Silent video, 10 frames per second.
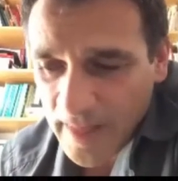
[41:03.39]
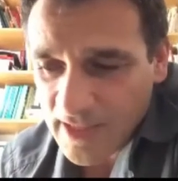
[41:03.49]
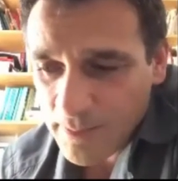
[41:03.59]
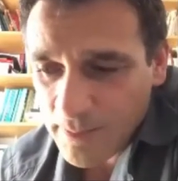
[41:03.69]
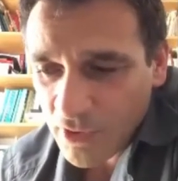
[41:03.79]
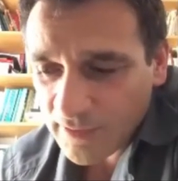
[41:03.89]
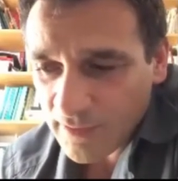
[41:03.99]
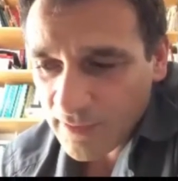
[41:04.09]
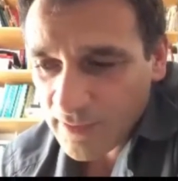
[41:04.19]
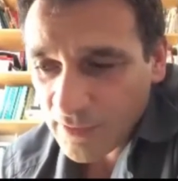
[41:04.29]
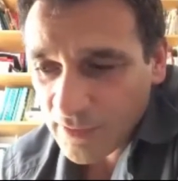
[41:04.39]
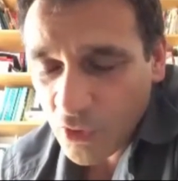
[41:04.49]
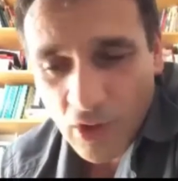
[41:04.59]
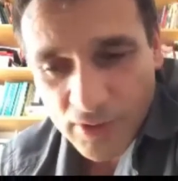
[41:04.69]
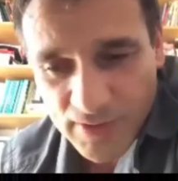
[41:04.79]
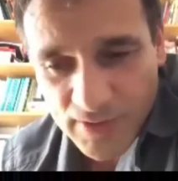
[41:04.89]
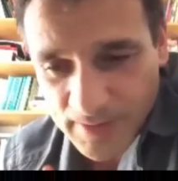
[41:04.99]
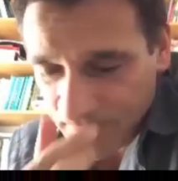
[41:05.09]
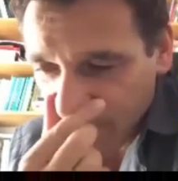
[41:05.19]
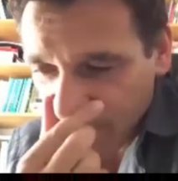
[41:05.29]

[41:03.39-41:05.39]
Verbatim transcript: He brought the colors